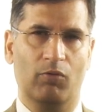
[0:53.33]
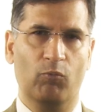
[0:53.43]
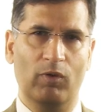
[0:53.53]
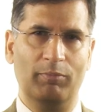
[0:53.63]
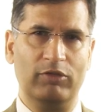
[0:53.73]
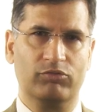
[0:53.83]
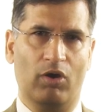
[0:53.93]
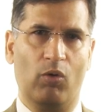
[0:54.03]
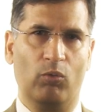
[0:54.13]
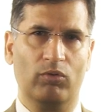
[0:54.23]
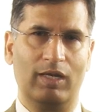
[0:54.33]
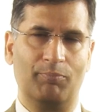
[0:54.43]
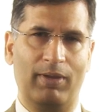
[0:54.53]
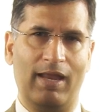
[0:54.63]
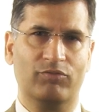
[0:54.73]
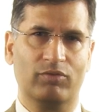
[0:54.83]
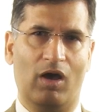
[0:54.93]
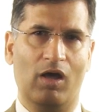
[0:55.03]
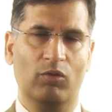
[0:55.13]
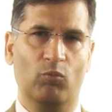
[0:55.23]
will be sold depends
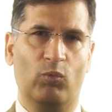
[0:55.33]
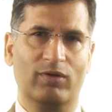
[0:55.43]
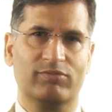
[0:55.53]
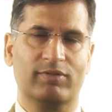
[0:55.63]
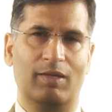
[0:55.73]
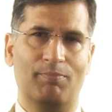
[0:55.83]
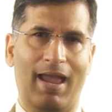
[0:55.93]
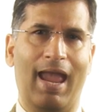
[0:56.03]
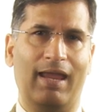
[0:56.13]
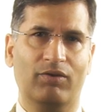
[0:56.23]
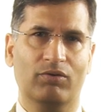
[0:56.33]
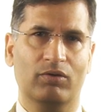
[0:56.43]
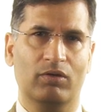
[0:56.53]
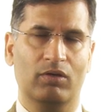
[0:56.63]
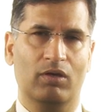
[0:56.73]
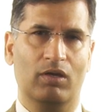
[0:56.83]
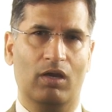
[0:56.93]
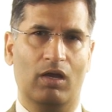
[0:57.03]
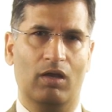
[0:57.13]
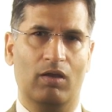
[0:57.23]
on what is the demand
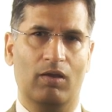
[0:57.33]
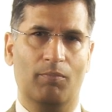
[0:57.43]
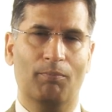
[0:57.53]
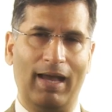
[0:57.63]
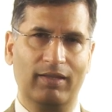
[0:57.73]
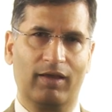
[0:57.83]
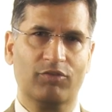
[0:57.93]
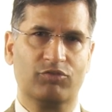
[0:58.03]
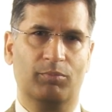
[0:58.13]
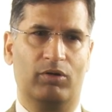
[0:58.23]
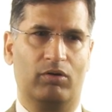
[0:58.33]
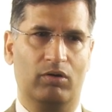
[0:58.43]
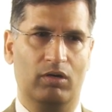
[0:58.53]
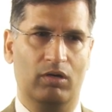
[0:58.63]
by the customer.